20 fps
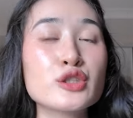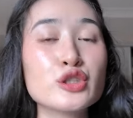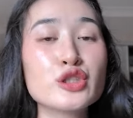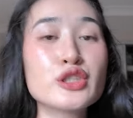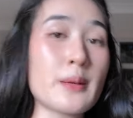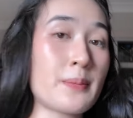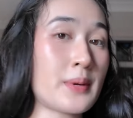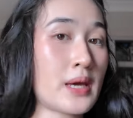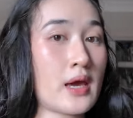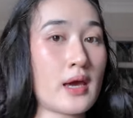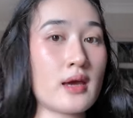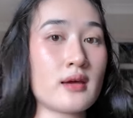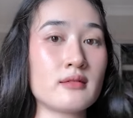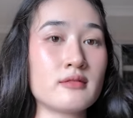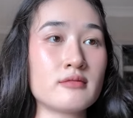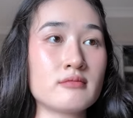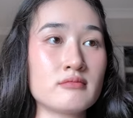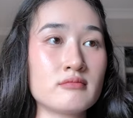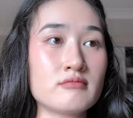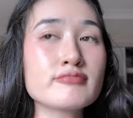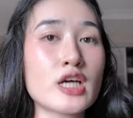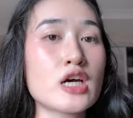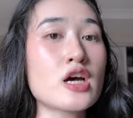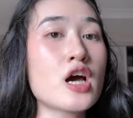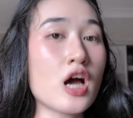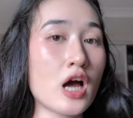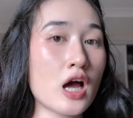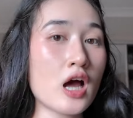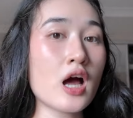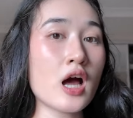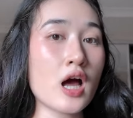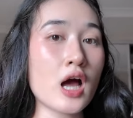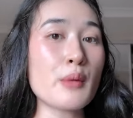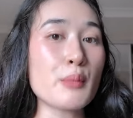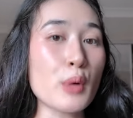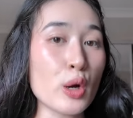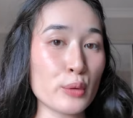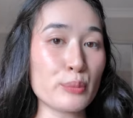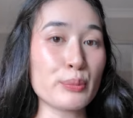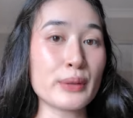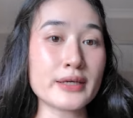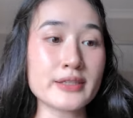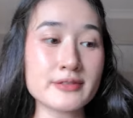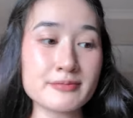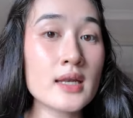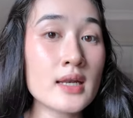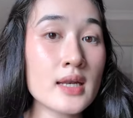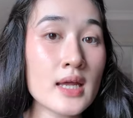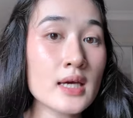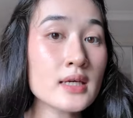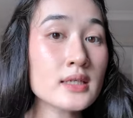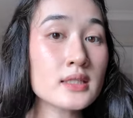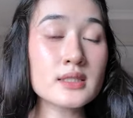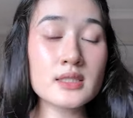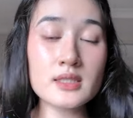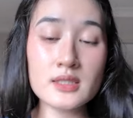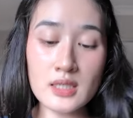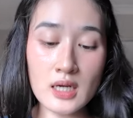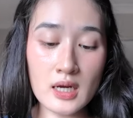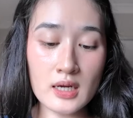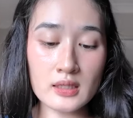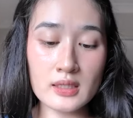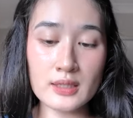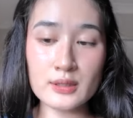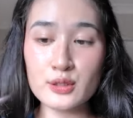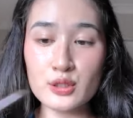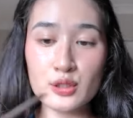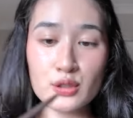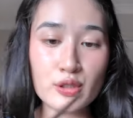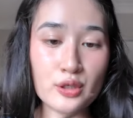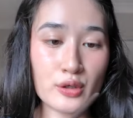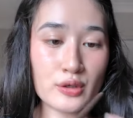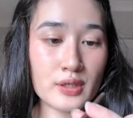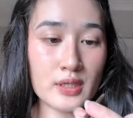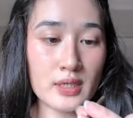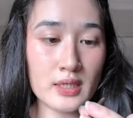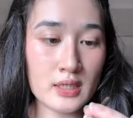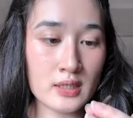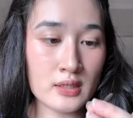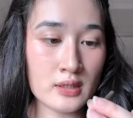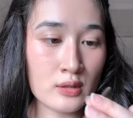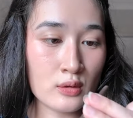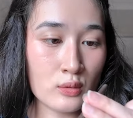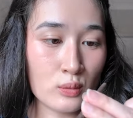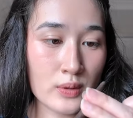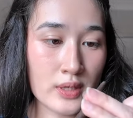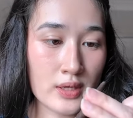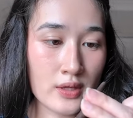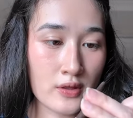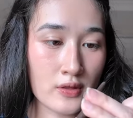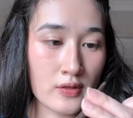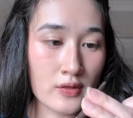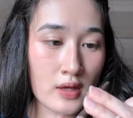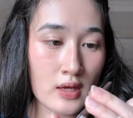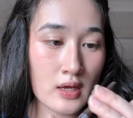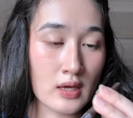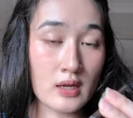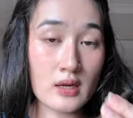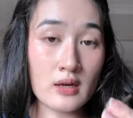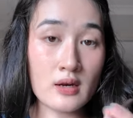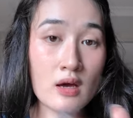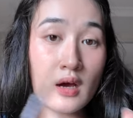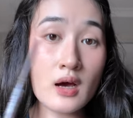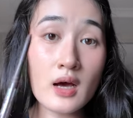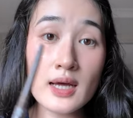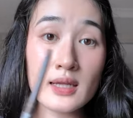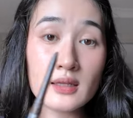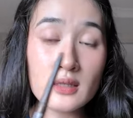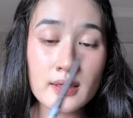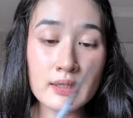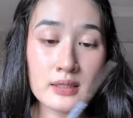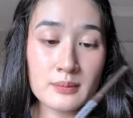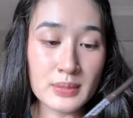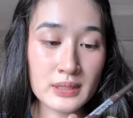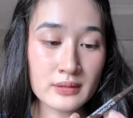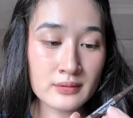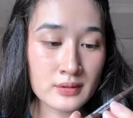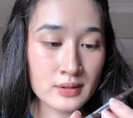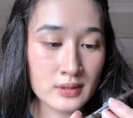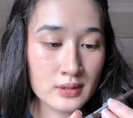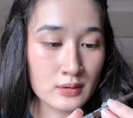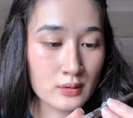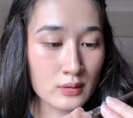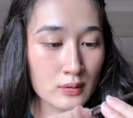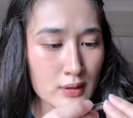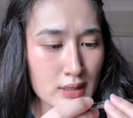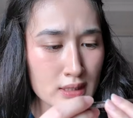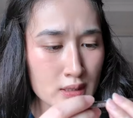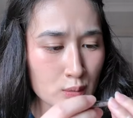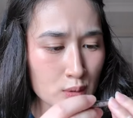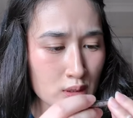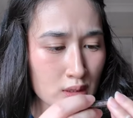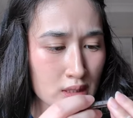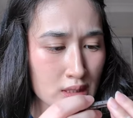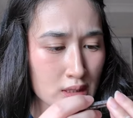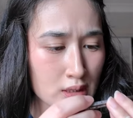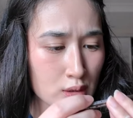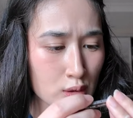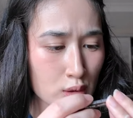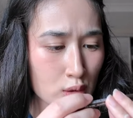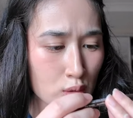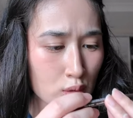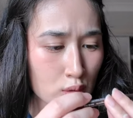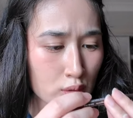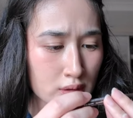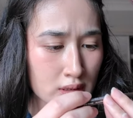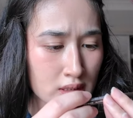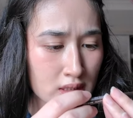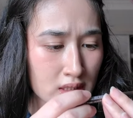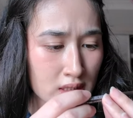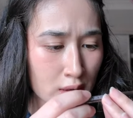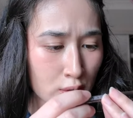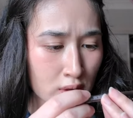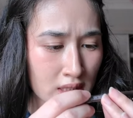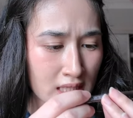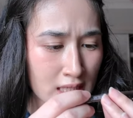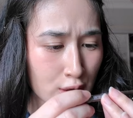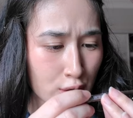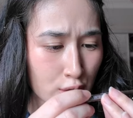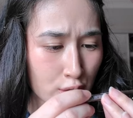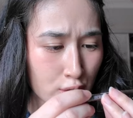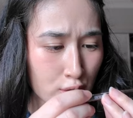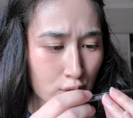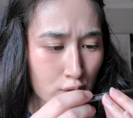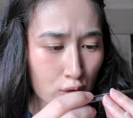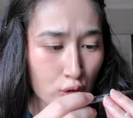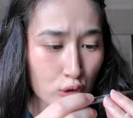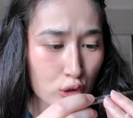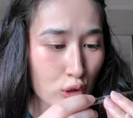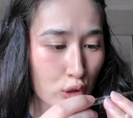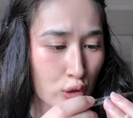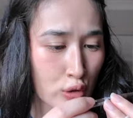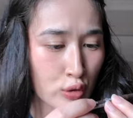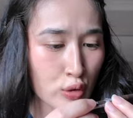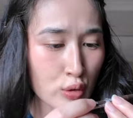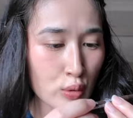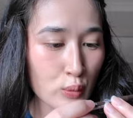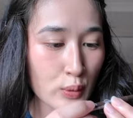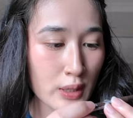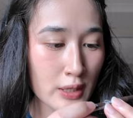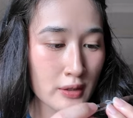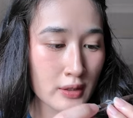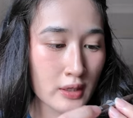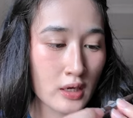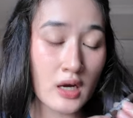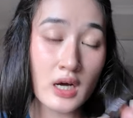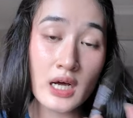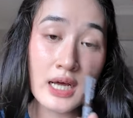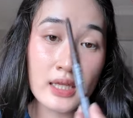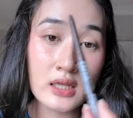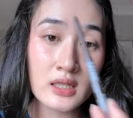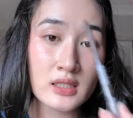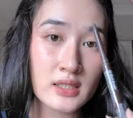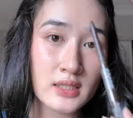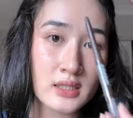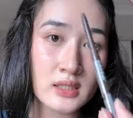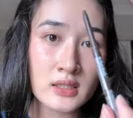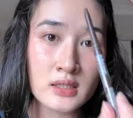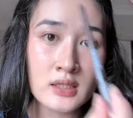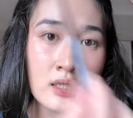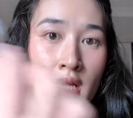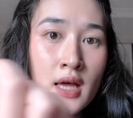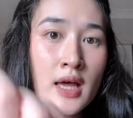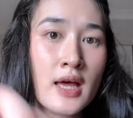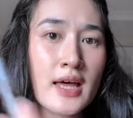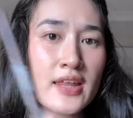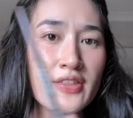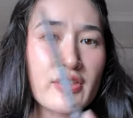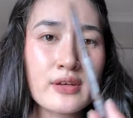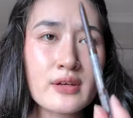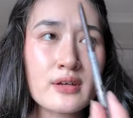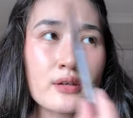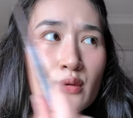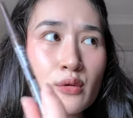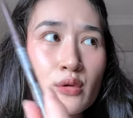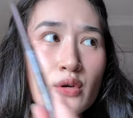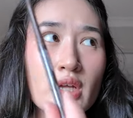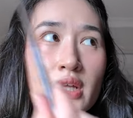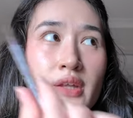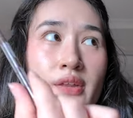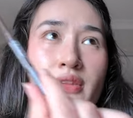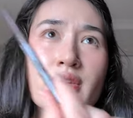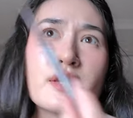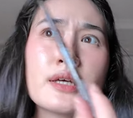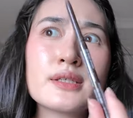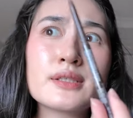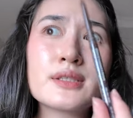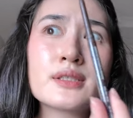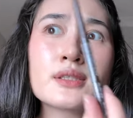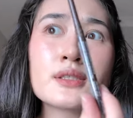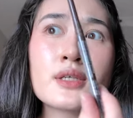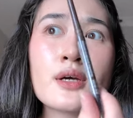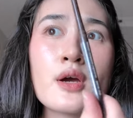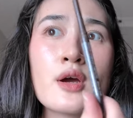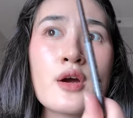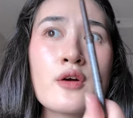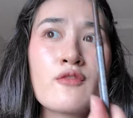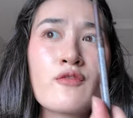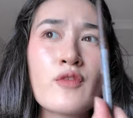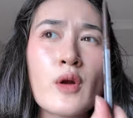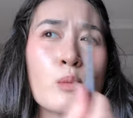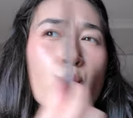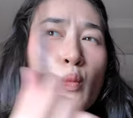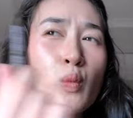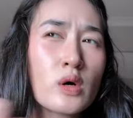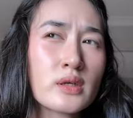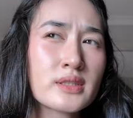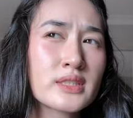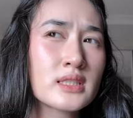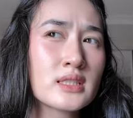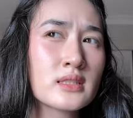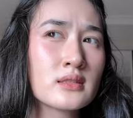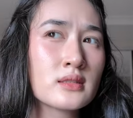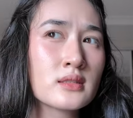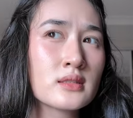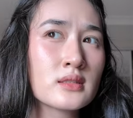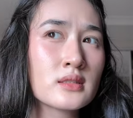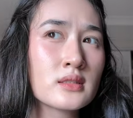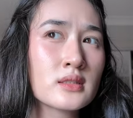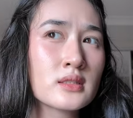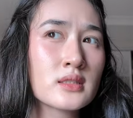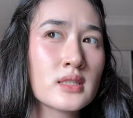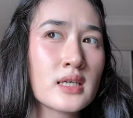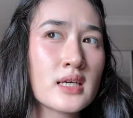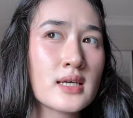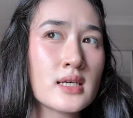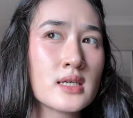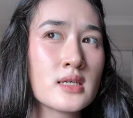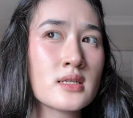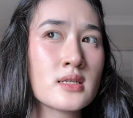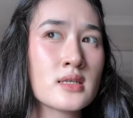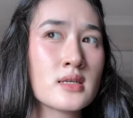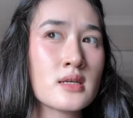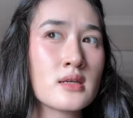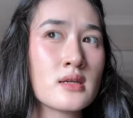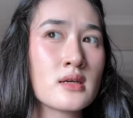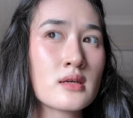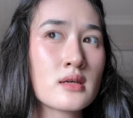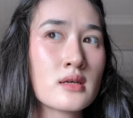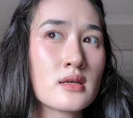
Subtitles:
Japan, I'm hoping. Next, I like to go in with an eyeliner pencil. This one is called SILKYGIRL Long Wearing Eyeliner. I think I got this from Watson's in